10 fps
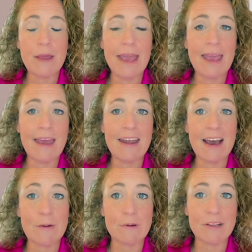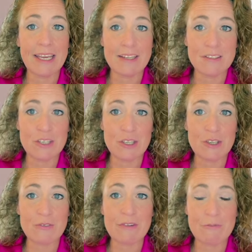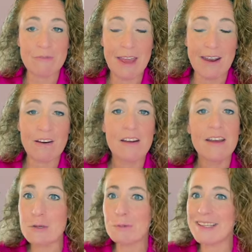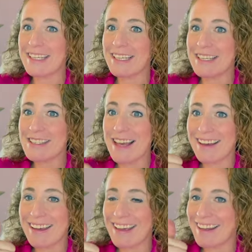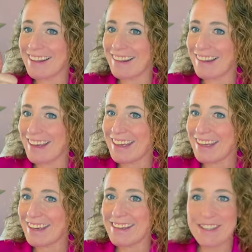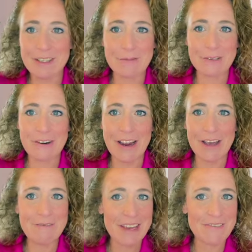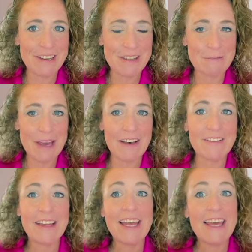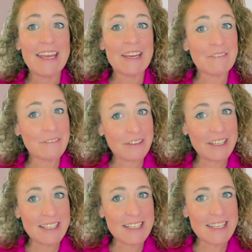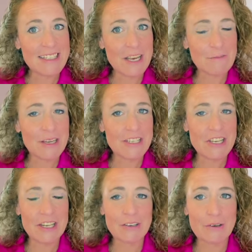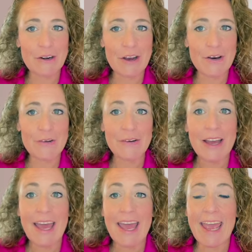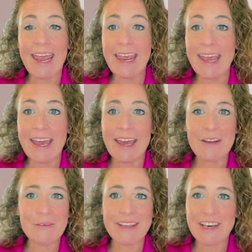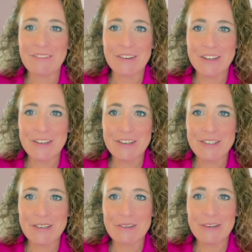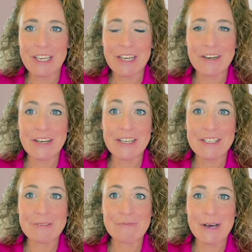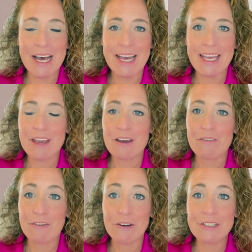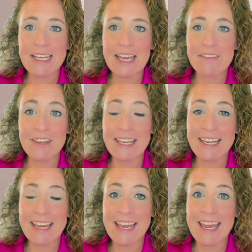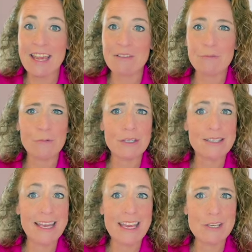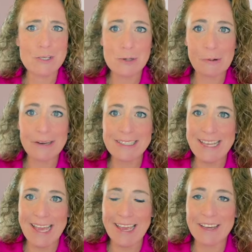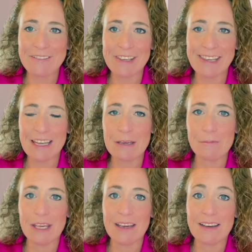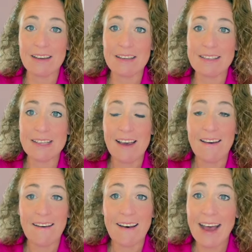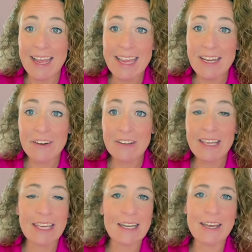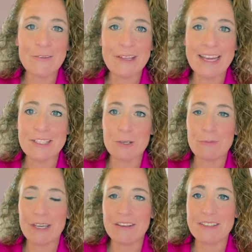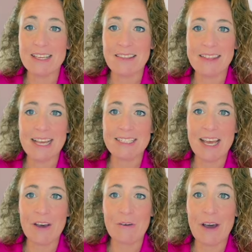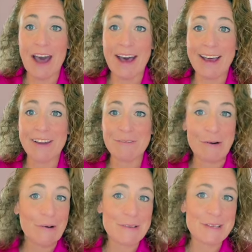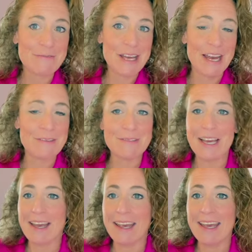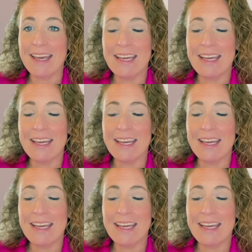and I will answer you from there. If you please hit like, subscribe, and ring the bell. It really does help my channel grow. And without further ado, here is my full day of eating. It was a short day of eating because I ate early and I only had two meals, and that's how I roll sometimes. I